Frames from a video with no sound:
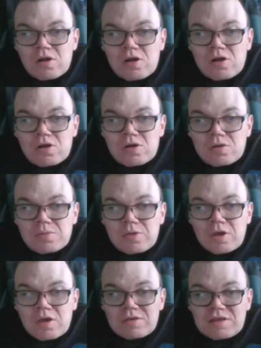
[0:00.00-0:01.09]

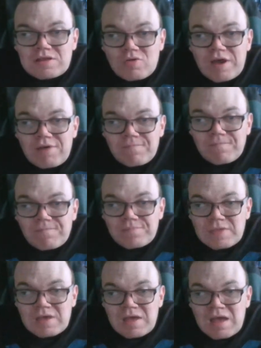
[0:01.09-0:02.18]
And they do
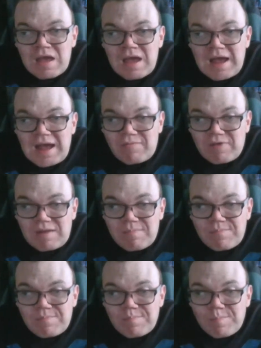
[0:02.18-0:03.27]
have a
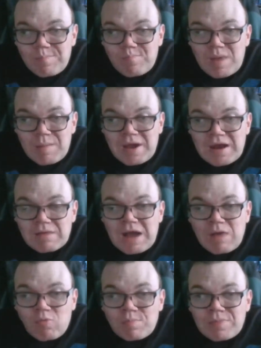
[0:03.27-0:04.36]
Batman and
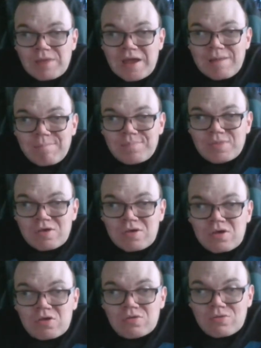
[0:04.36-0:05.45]
Catwoman
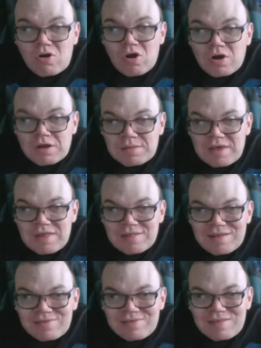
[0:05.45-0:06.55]
talking in this,
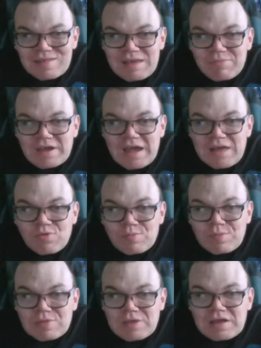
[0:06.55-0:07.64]
and it seems like
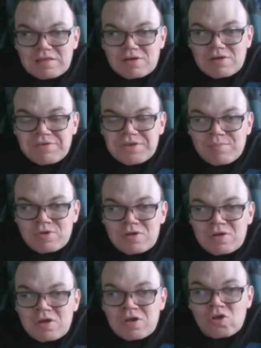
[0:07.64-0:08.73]
their relationship
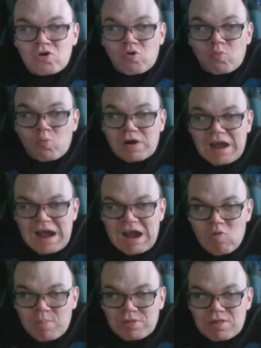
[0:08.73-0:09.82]
couldn't work
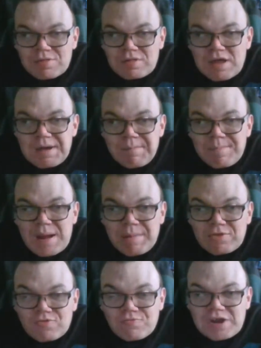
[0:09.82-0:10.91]
out since
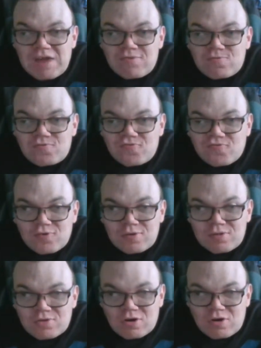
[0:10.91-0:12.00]
Batman doesn't really
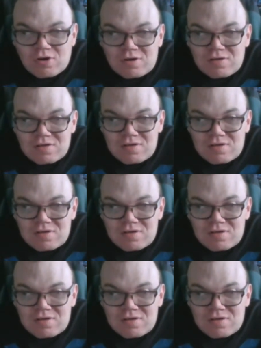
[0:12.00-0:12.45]
trust her.